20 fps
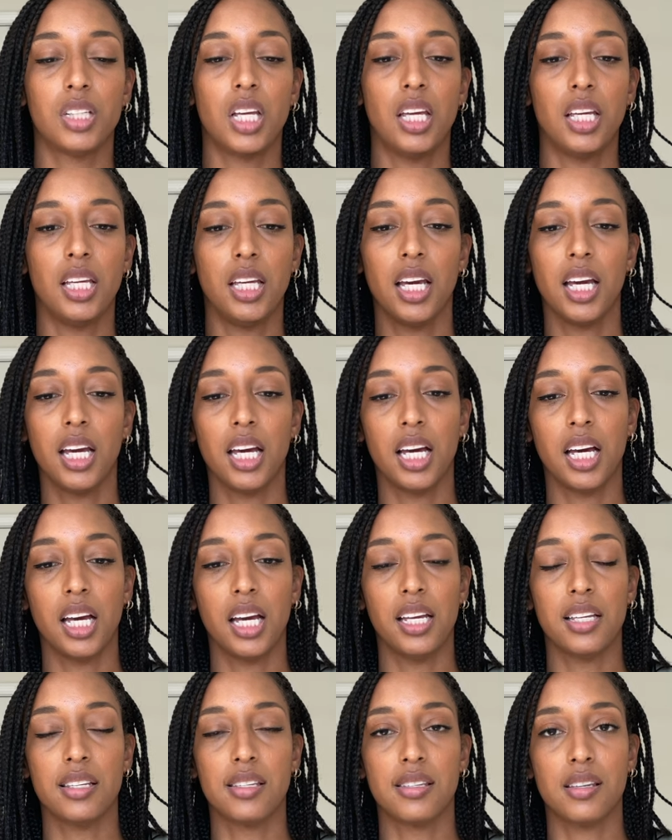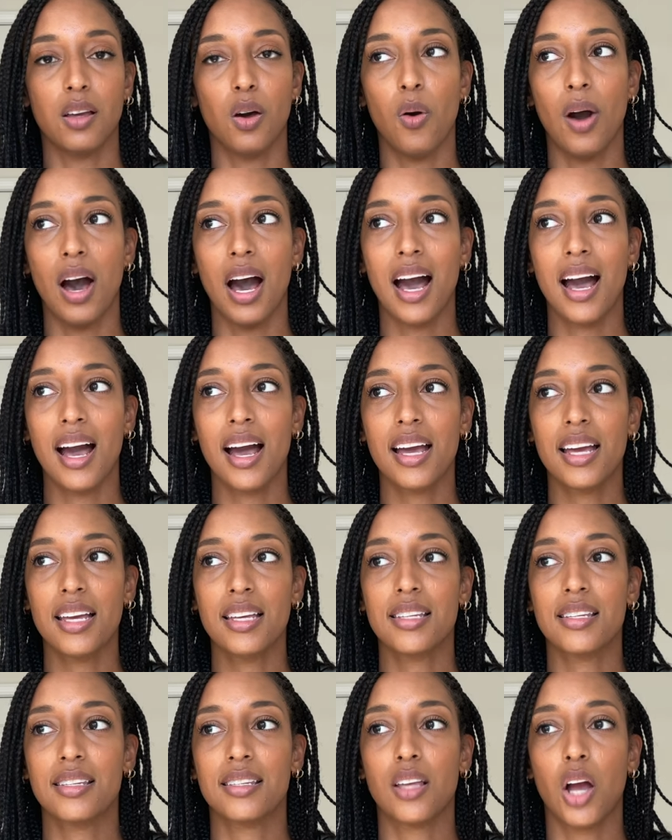yeah, and so I
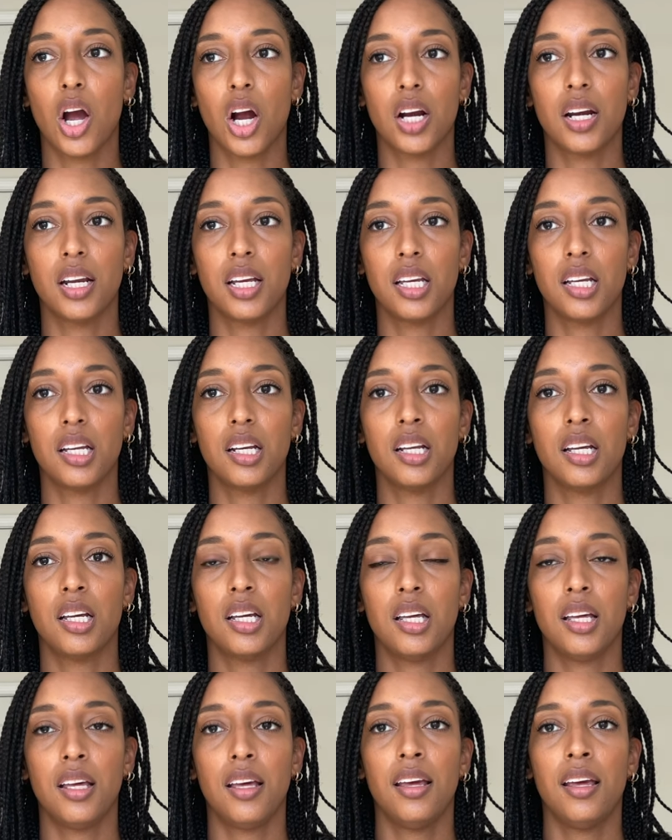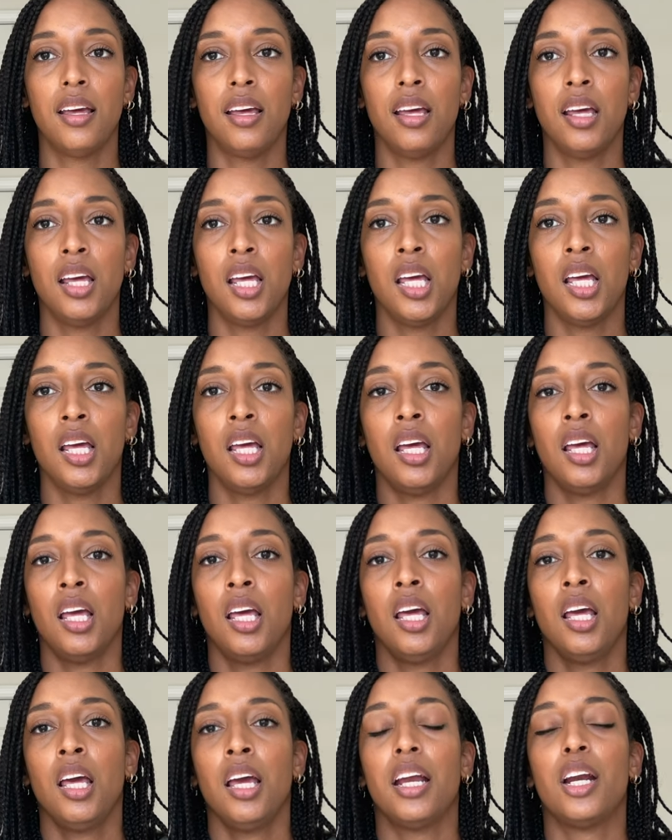started
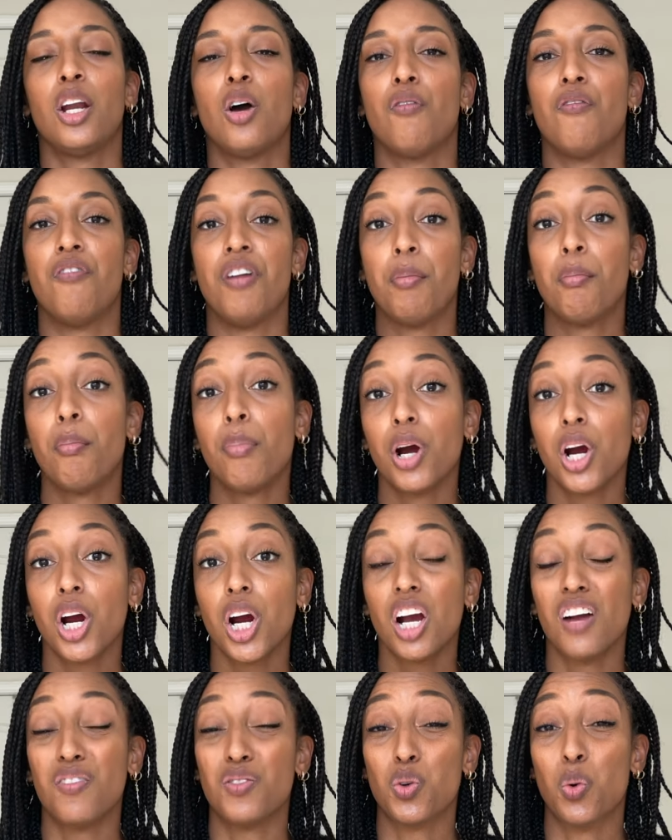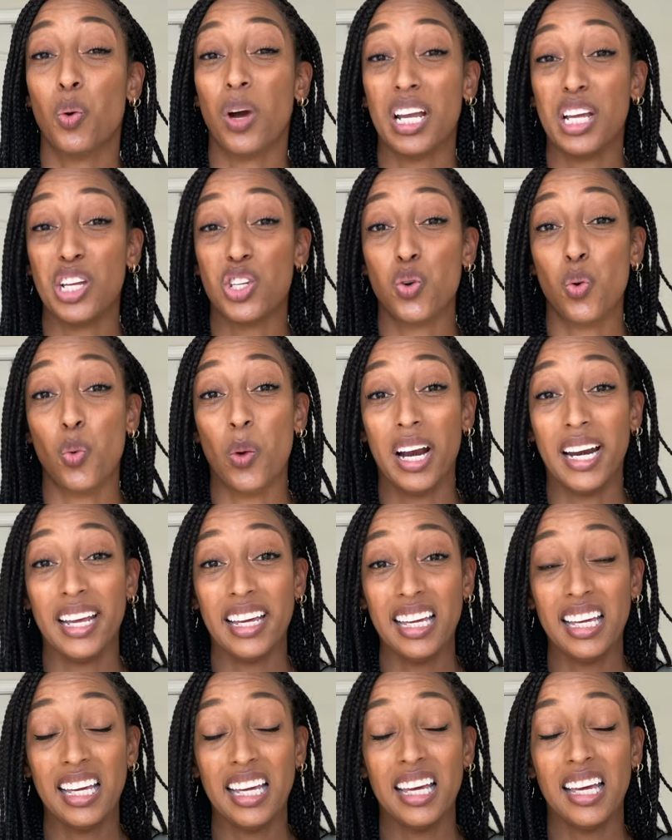in November of
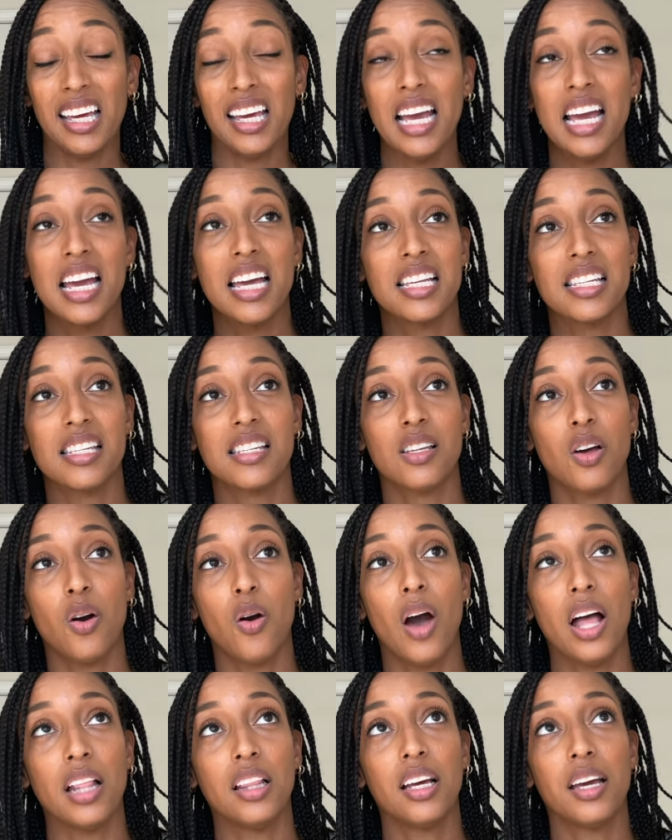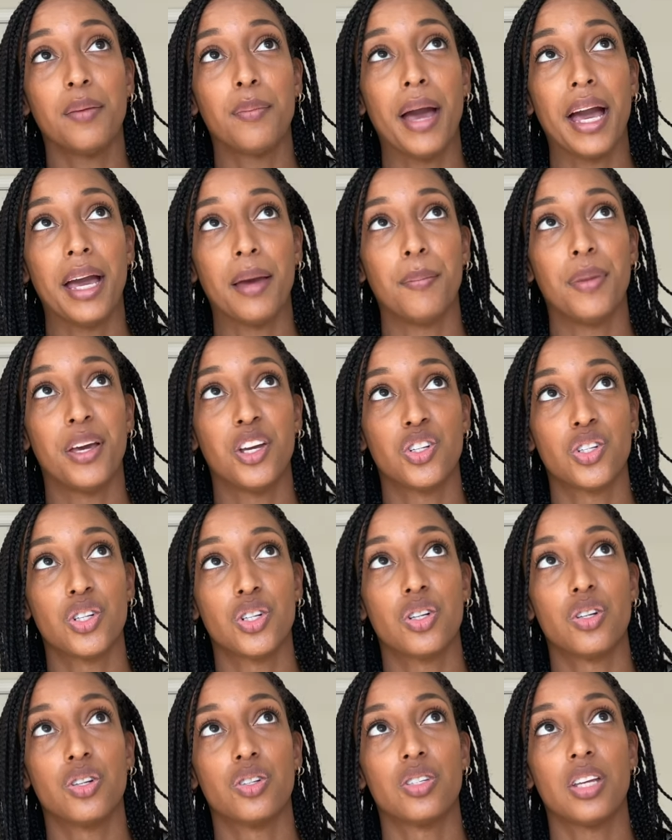2020. And so I look back at
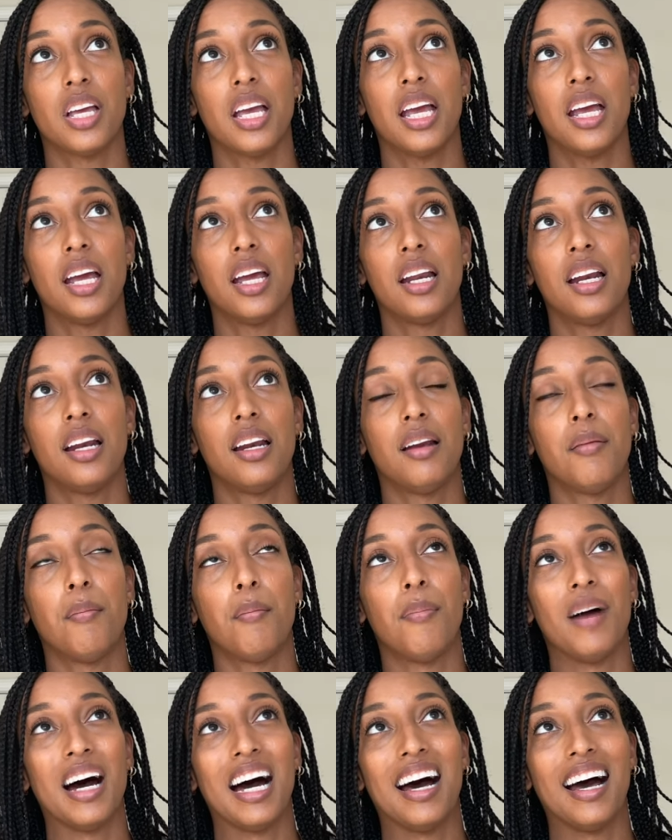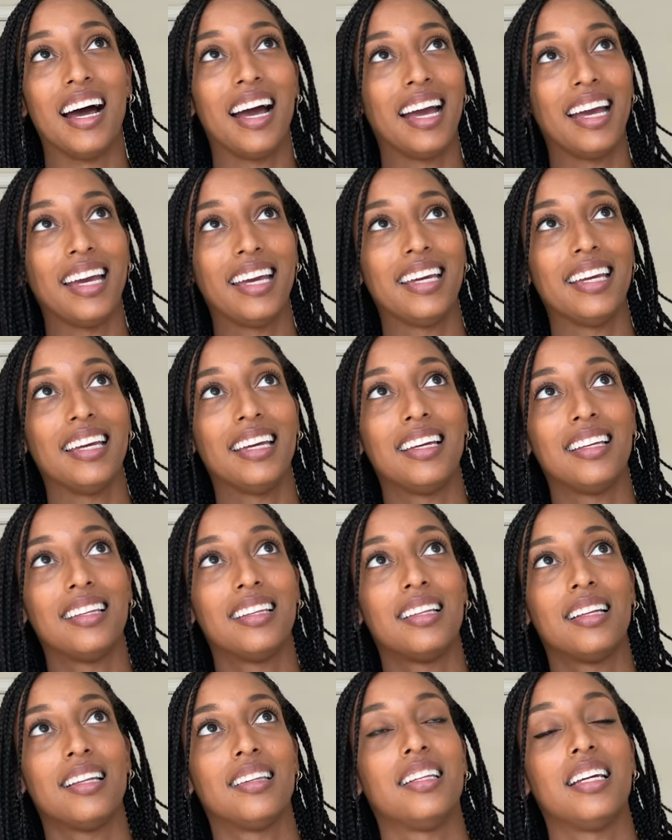pictures and by
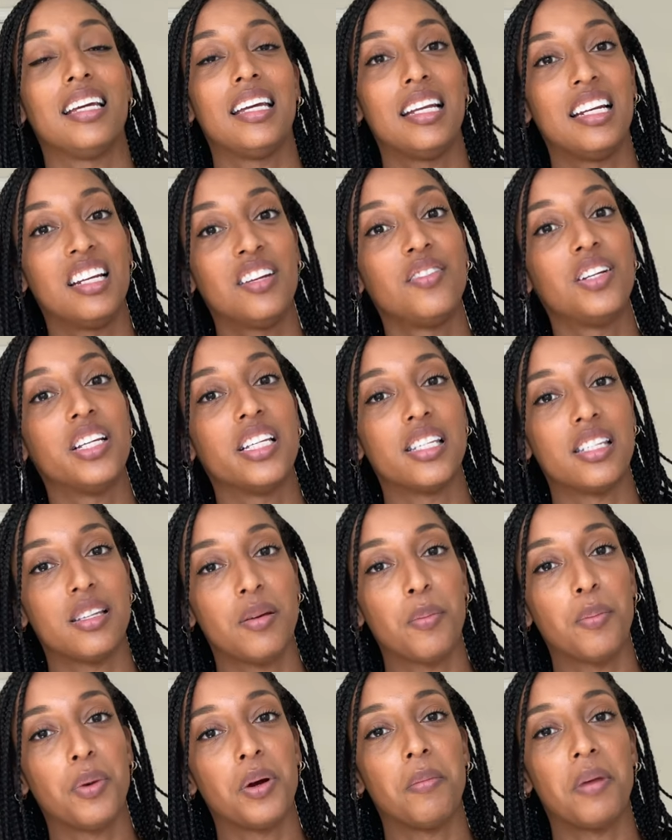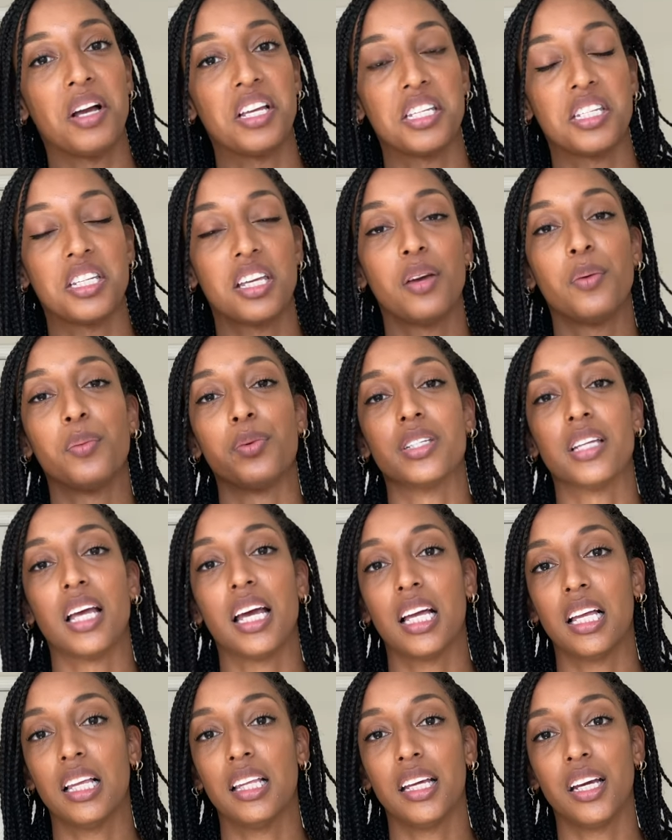the end of December, my skin was
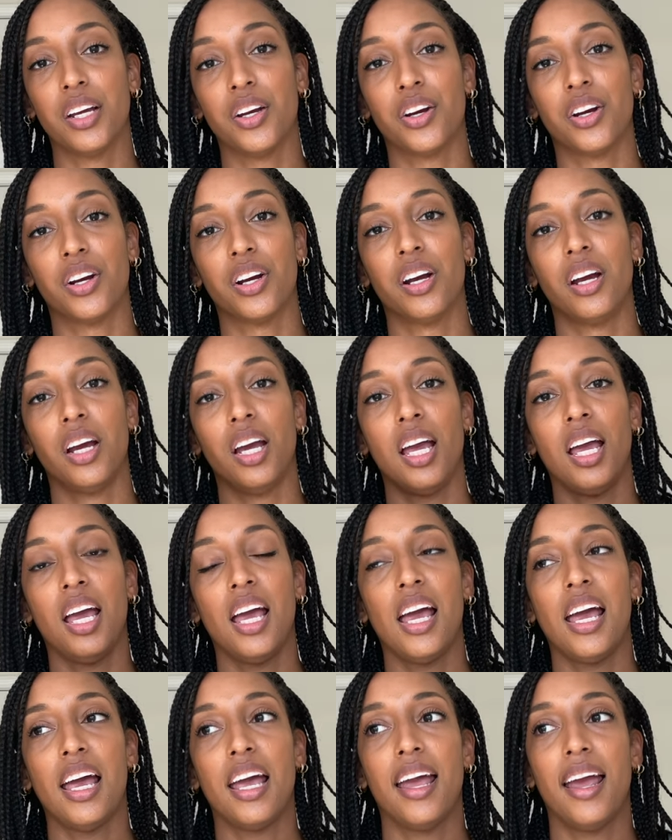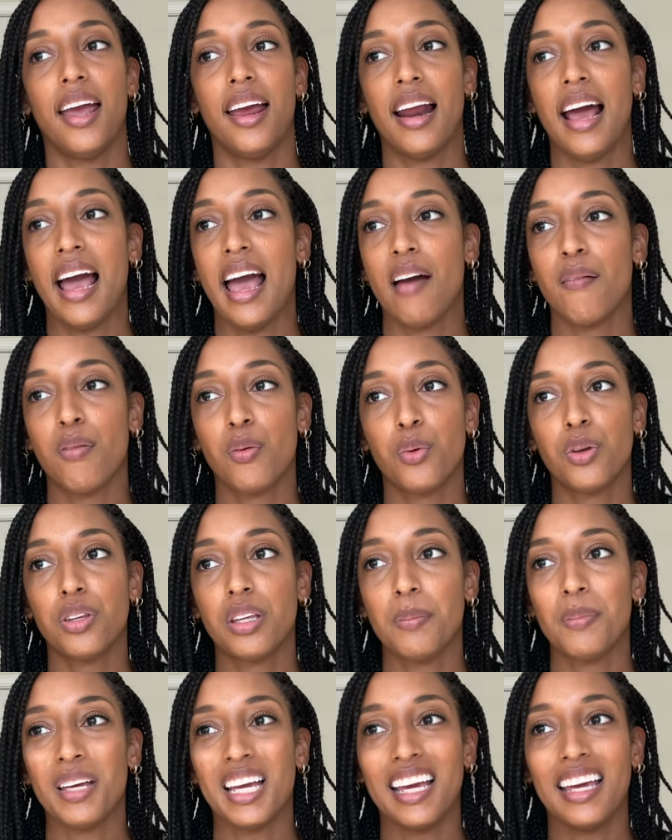like clear, and I haven't really
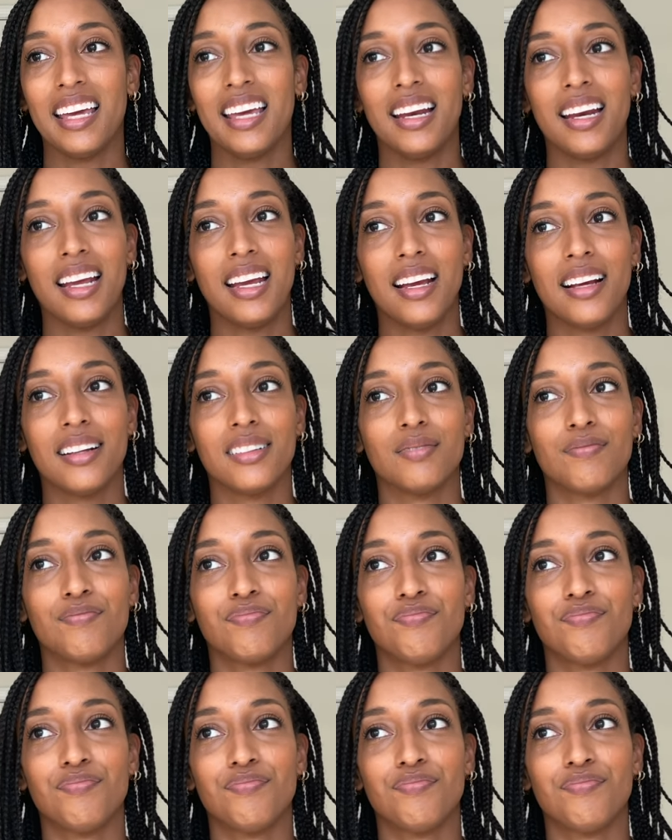been getting